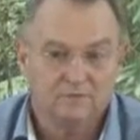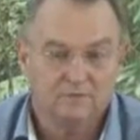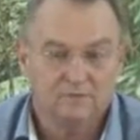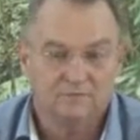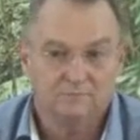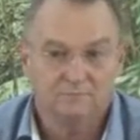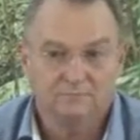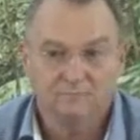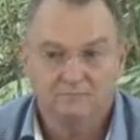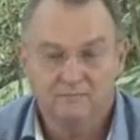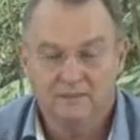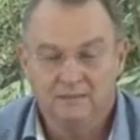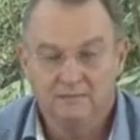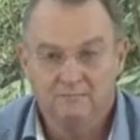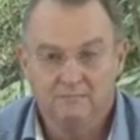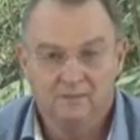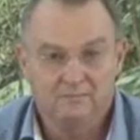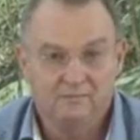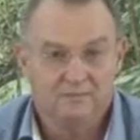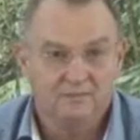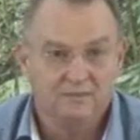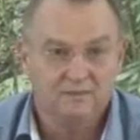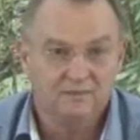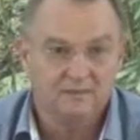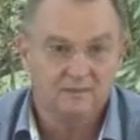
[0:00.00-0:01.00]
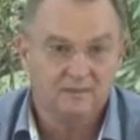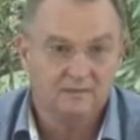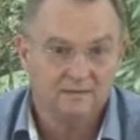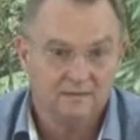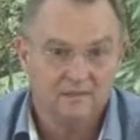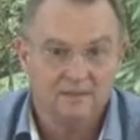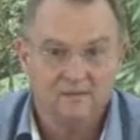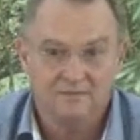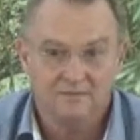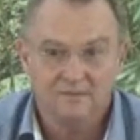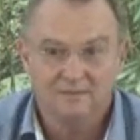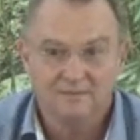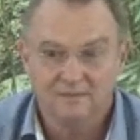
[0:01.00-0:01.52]
So many people see that
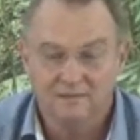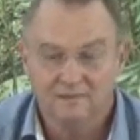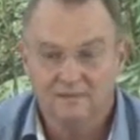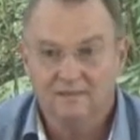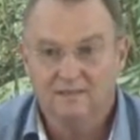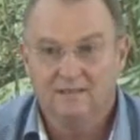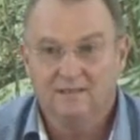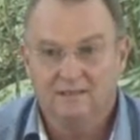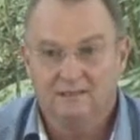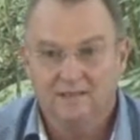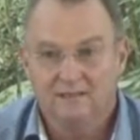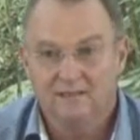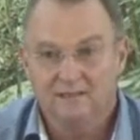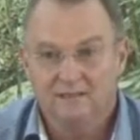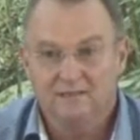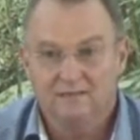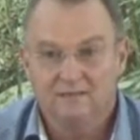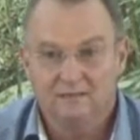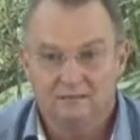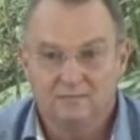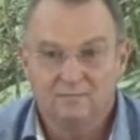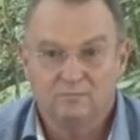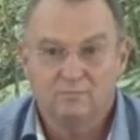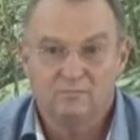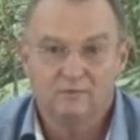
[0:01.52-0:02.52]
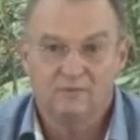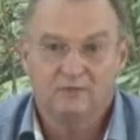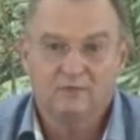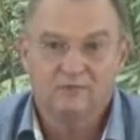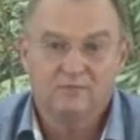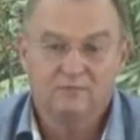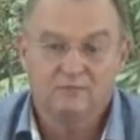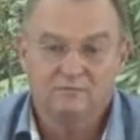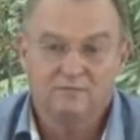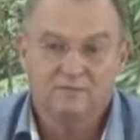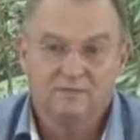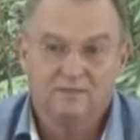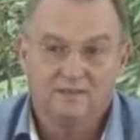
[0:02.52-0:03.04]
as, a, as an
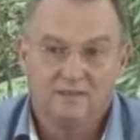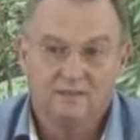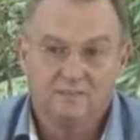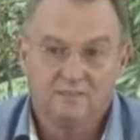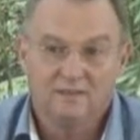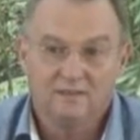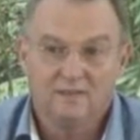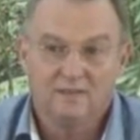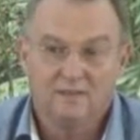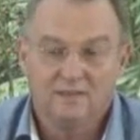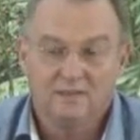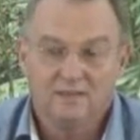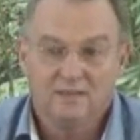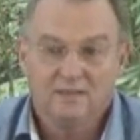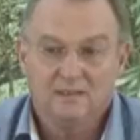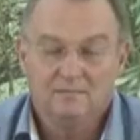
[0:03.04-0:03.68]
exploration of farmers.